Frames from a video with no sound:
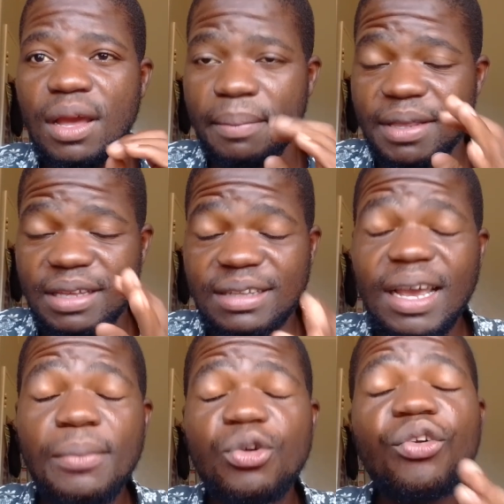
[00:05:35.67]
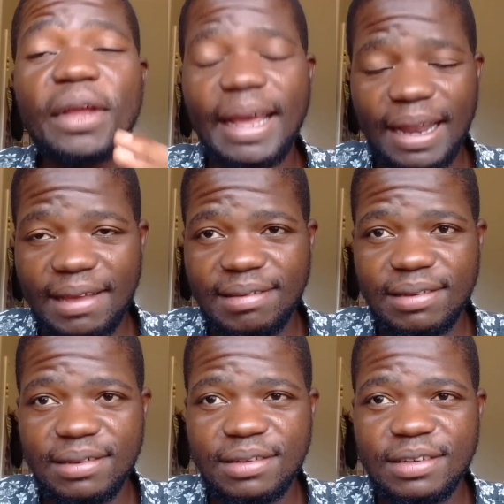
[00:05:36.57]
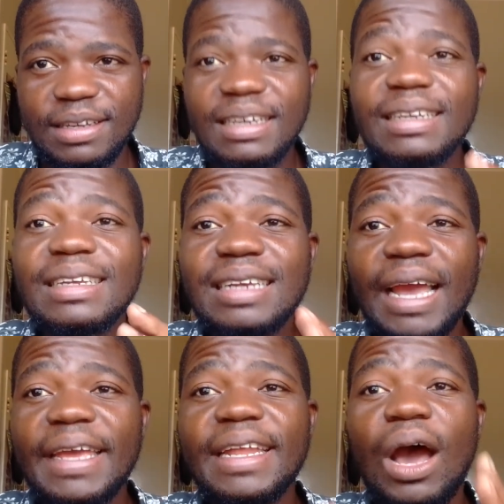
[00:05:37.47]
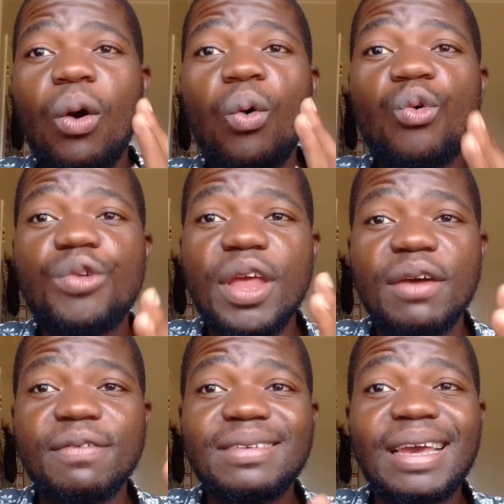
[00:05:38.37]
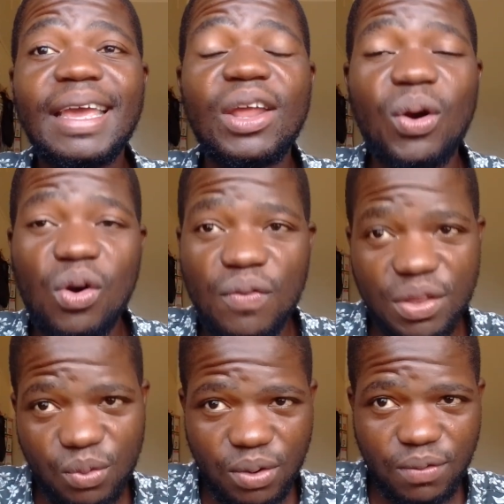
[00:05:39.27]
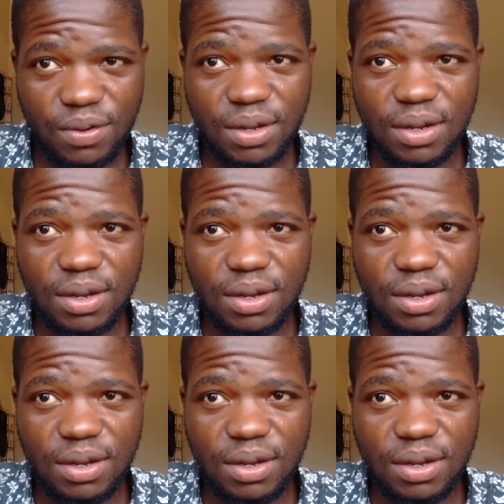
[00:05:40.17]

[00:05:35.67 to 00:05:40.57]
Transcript: by the time you realize it, China would have taken over the world.